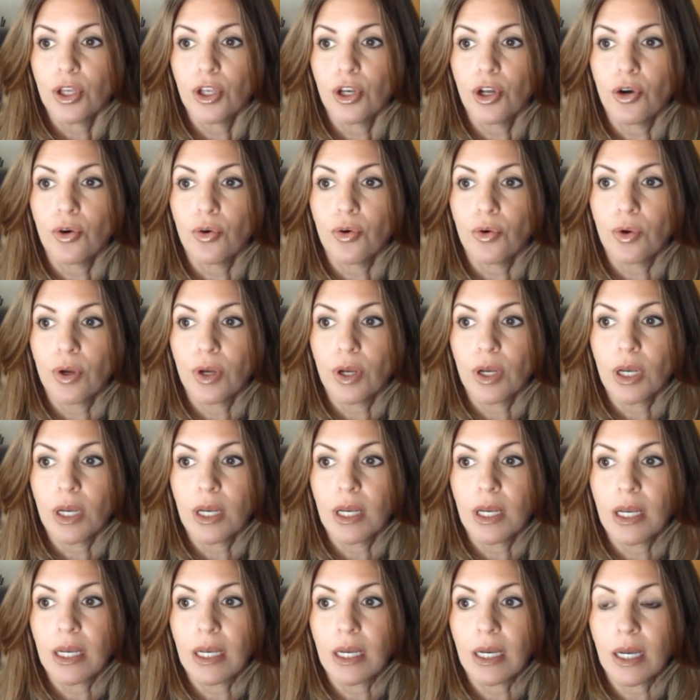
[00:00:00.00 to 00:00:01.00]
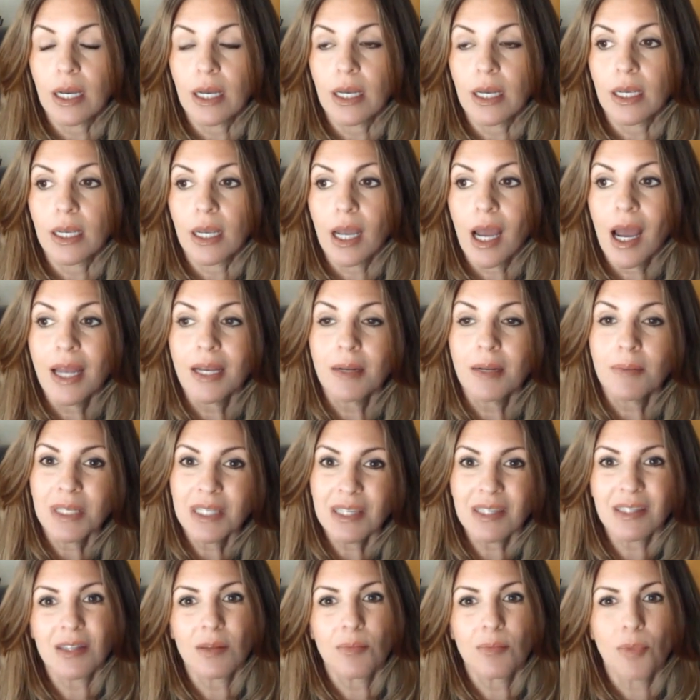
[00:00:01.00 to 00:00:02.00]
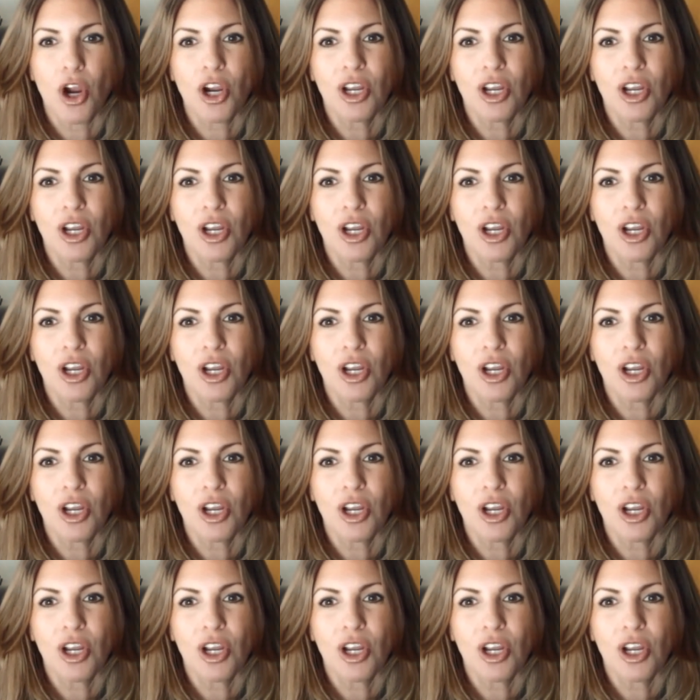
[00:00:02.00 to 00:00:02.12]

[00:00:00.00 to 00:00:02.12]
You know, it kind of misses the